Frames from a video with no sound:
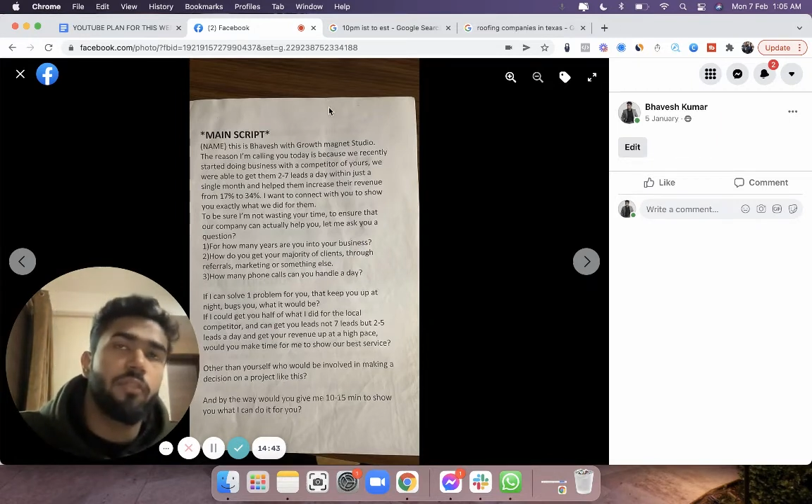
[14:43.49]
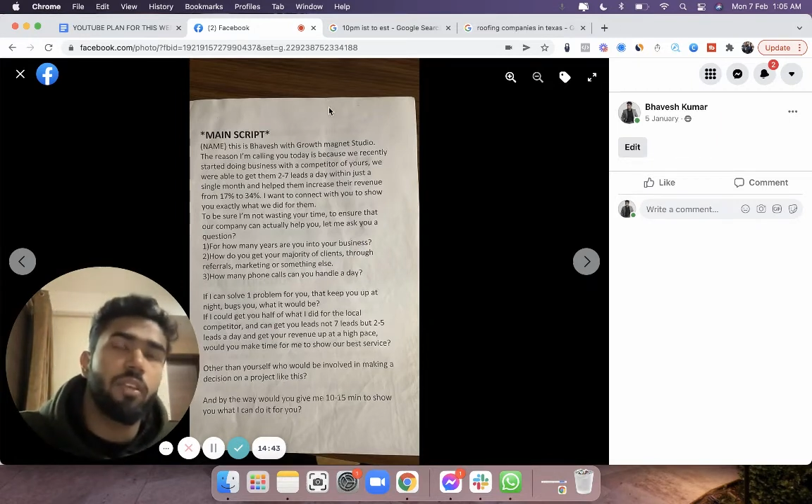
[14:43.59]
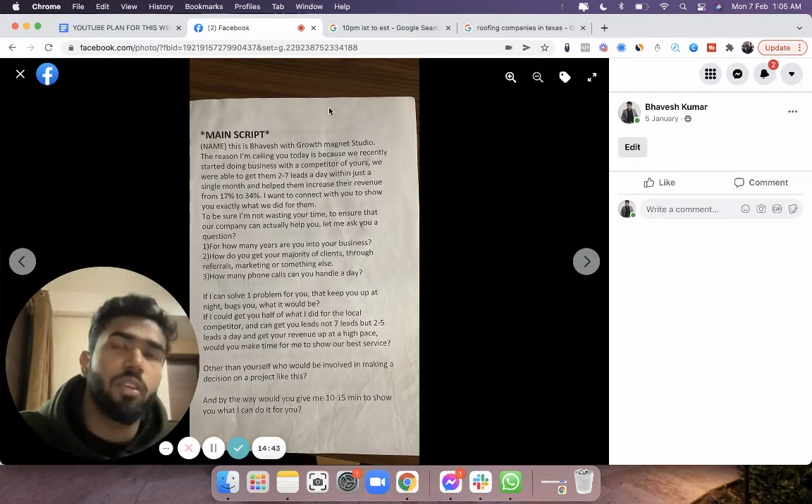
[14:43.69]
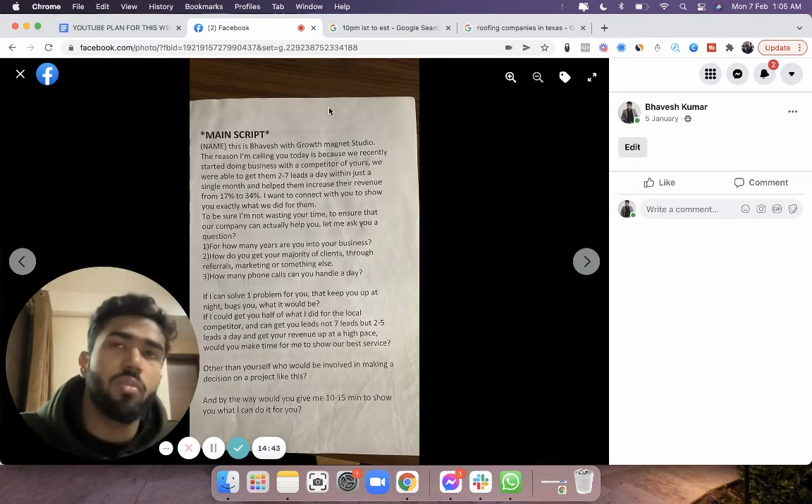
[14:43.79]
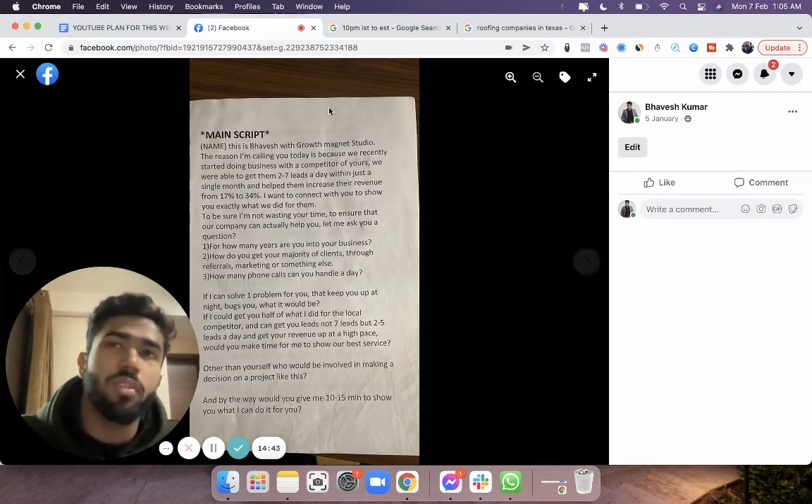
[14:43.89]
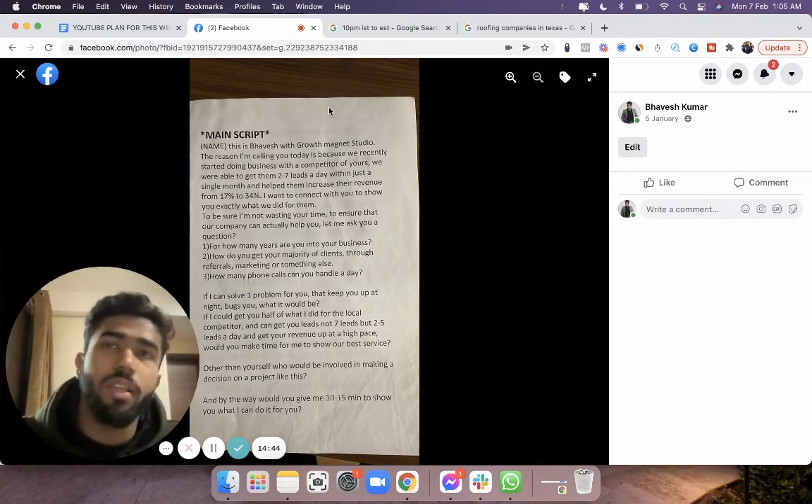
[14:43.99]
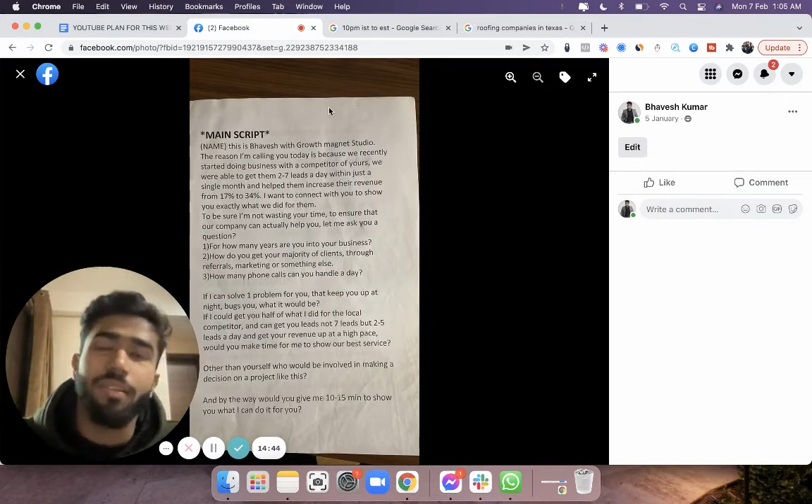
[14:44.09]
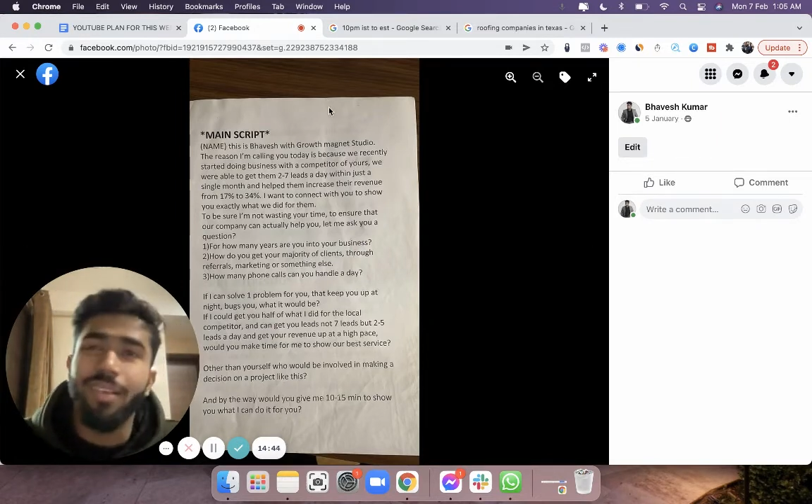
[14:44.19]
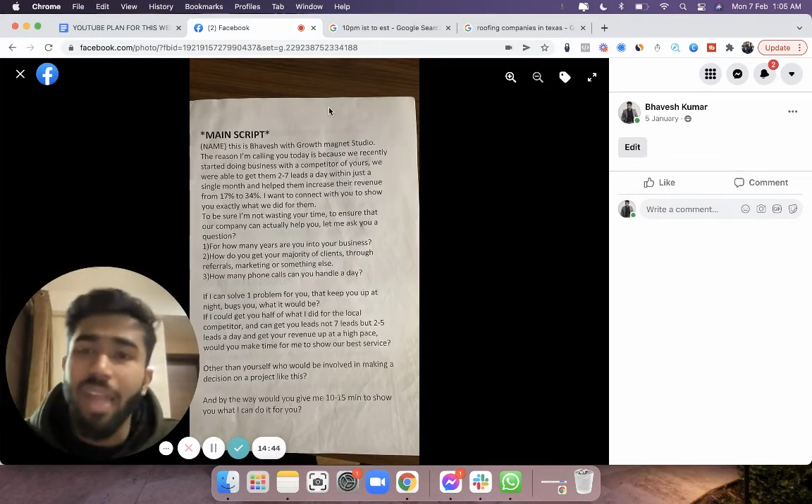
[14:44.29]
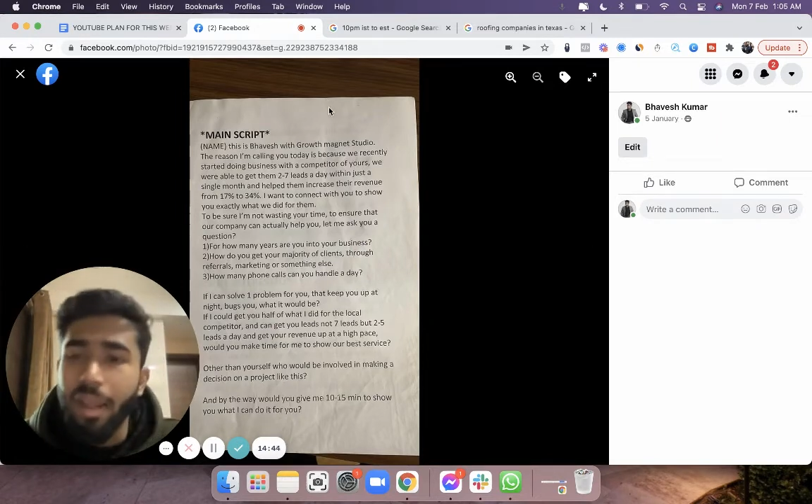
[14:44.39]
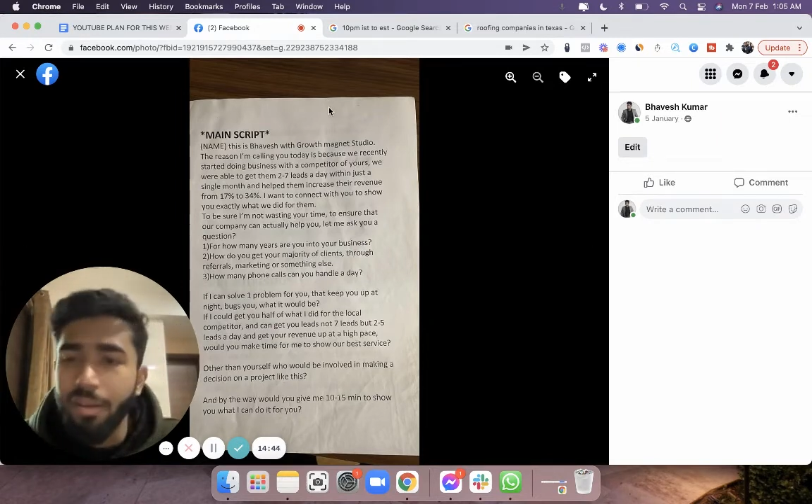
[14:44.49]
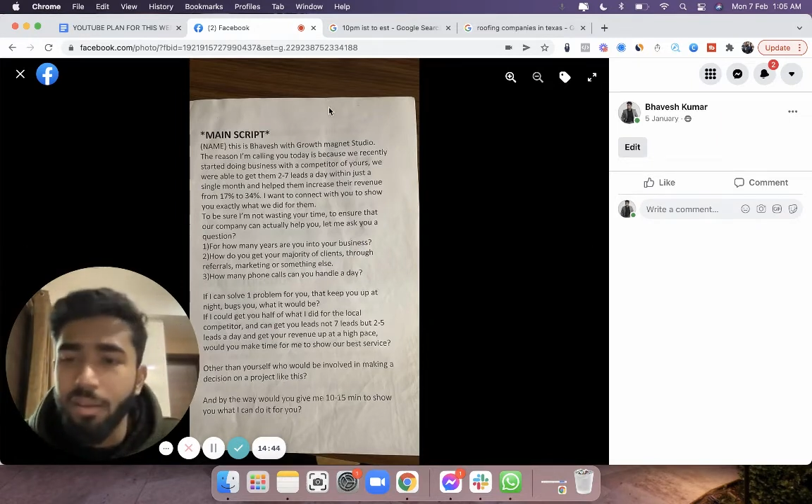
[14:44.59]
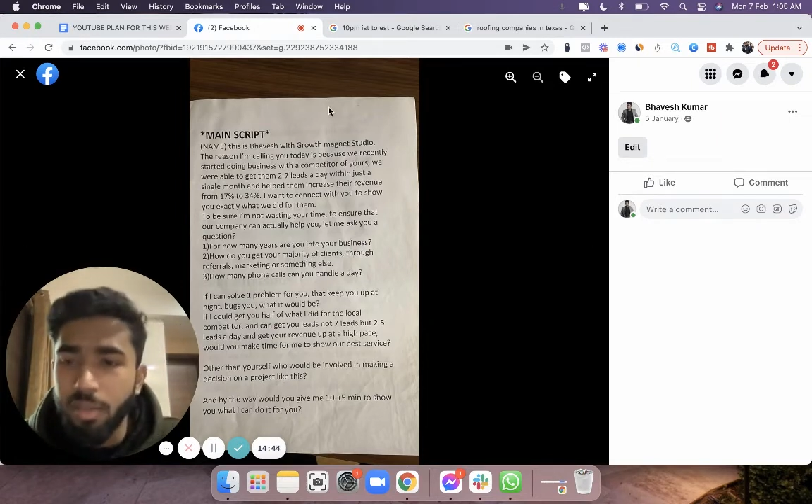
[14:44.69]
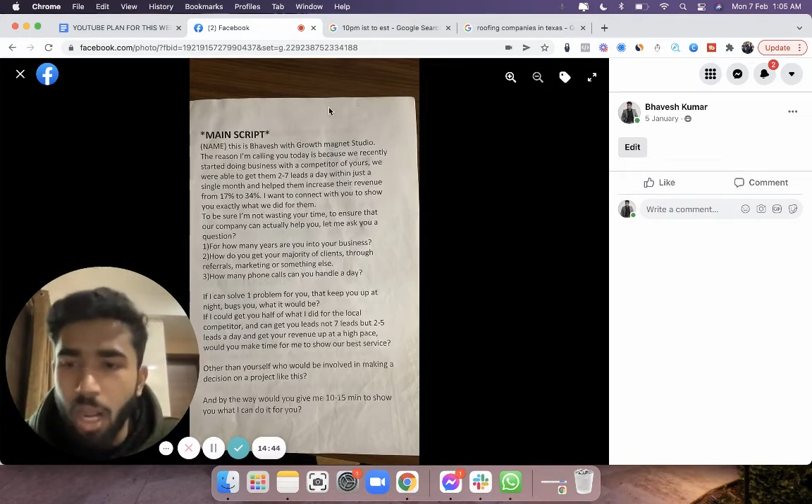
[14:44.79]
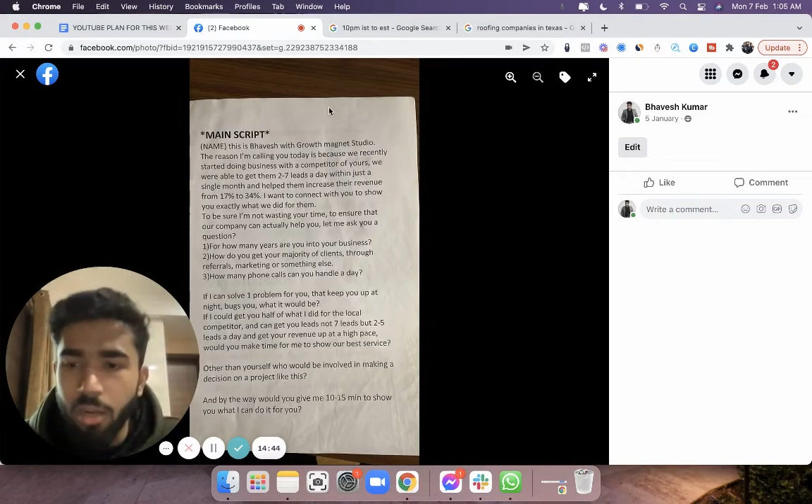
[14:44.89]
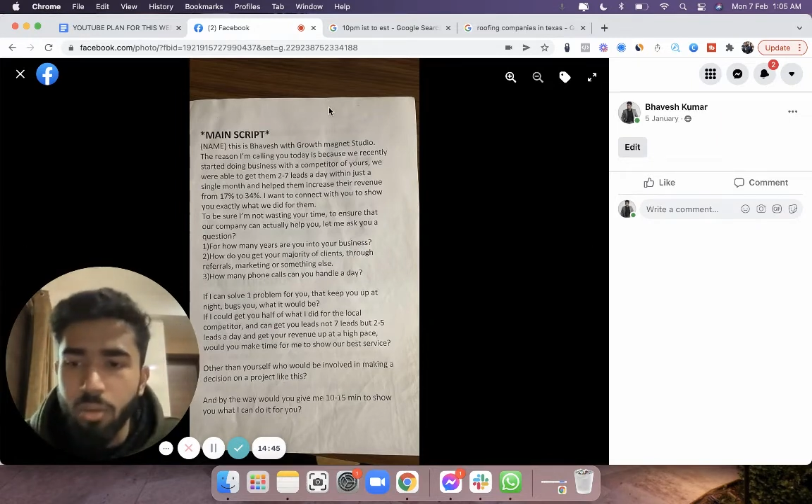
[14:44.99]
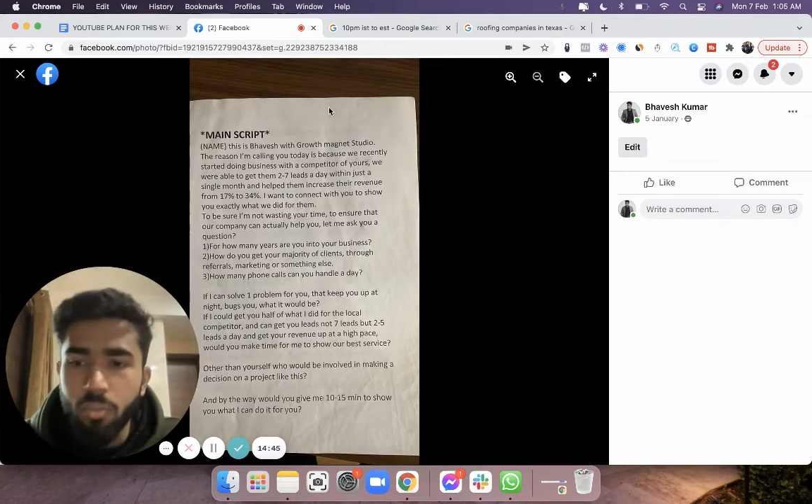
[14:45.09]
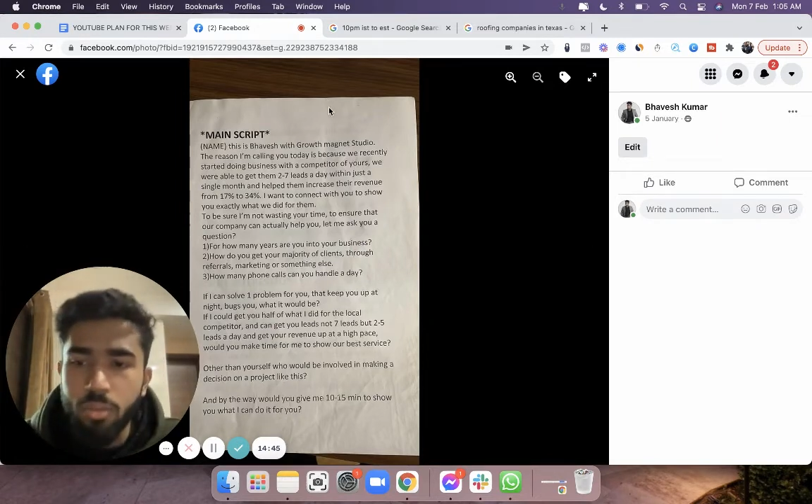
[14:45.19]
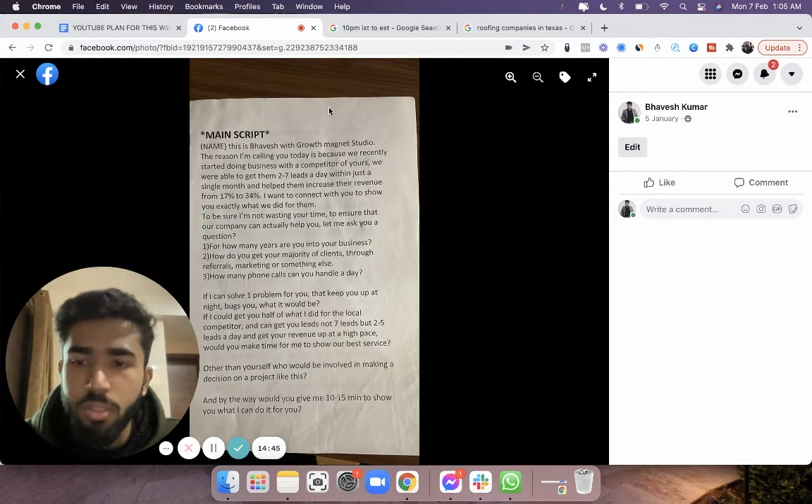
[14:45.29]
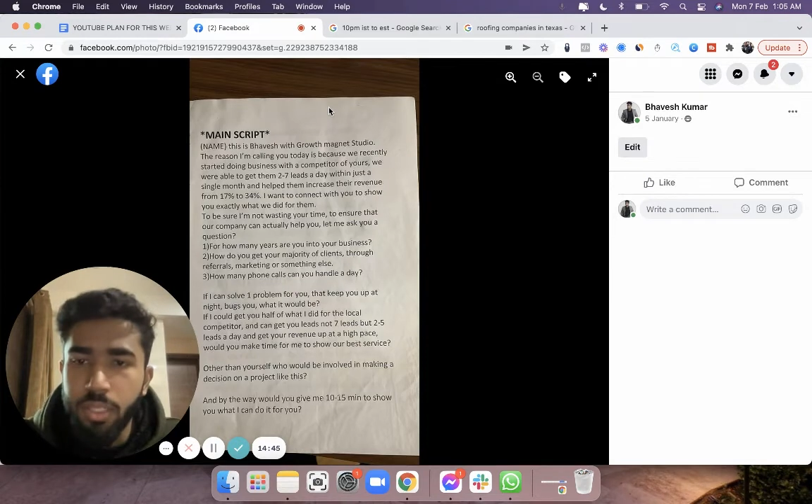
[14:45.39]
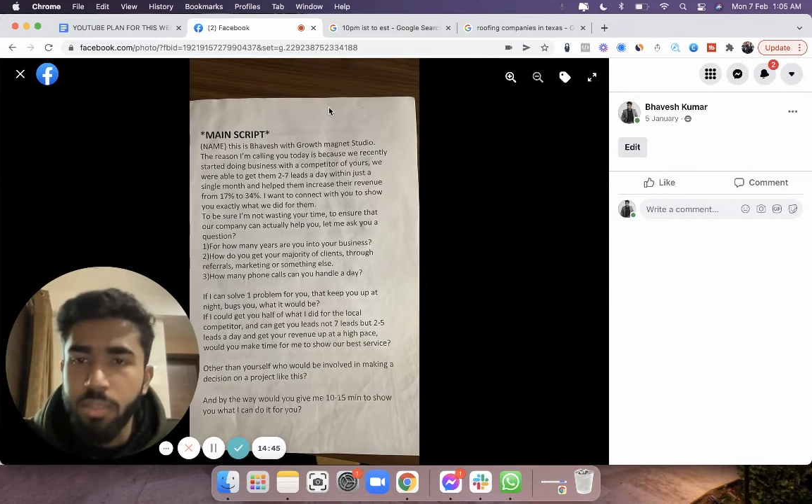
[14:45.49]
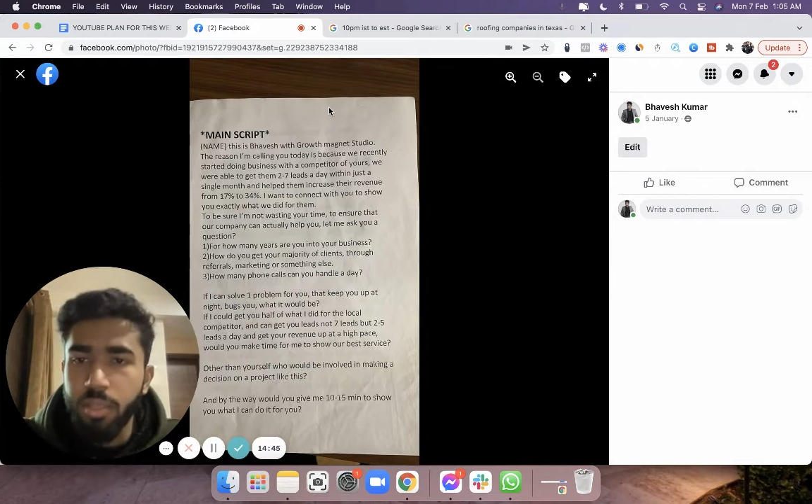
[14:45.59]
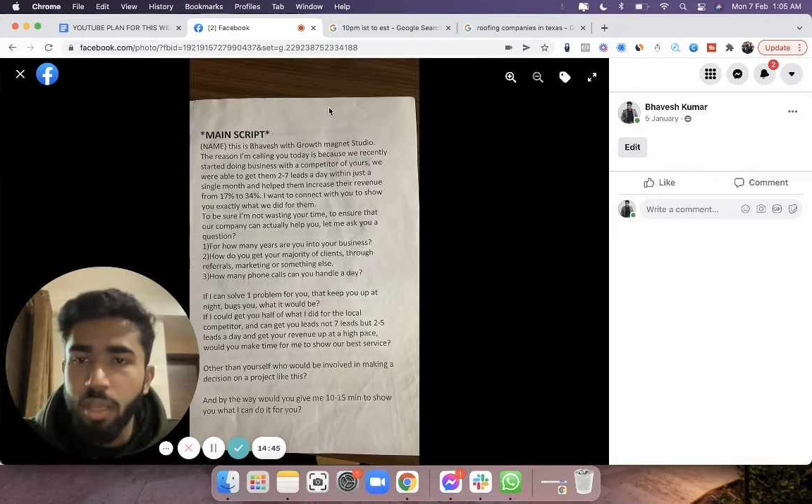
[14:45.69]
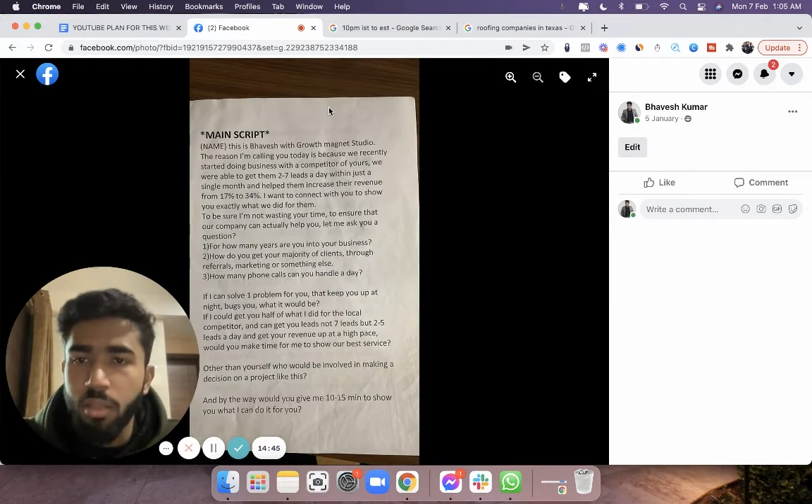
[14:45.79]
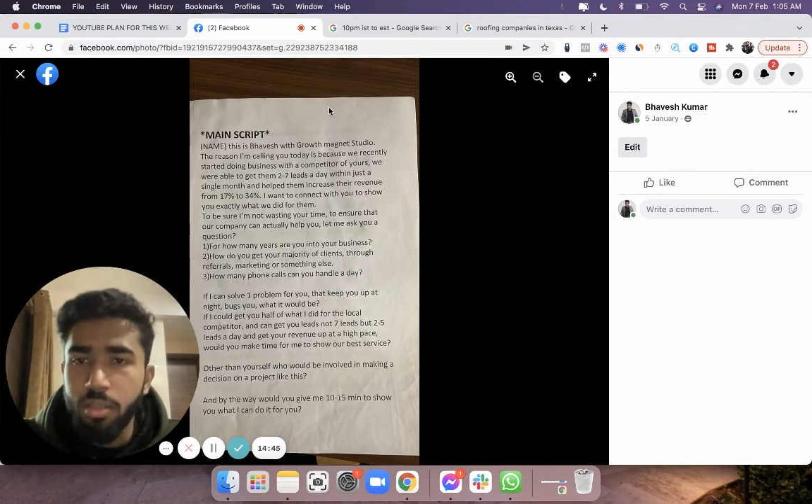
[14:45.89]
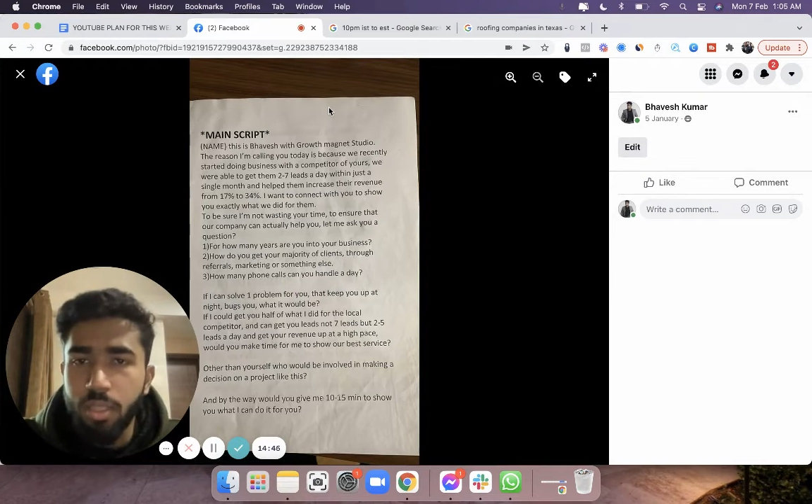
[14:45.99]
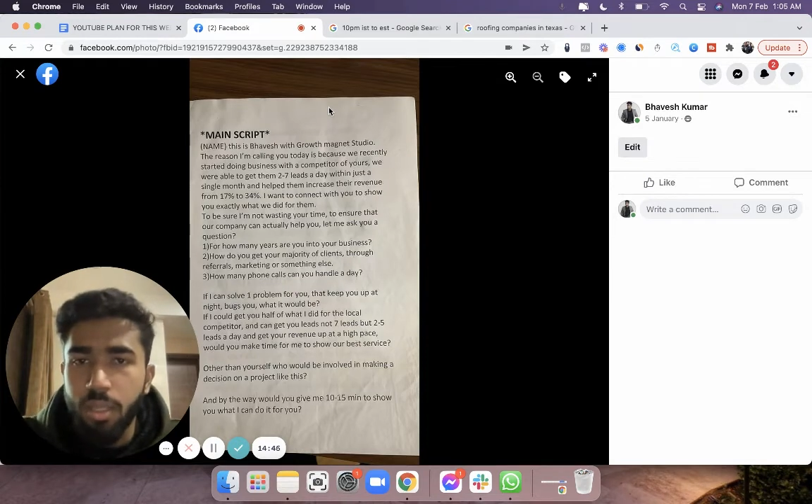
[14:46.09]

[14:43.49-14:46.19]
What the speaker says: using Grant Cardone sales skills.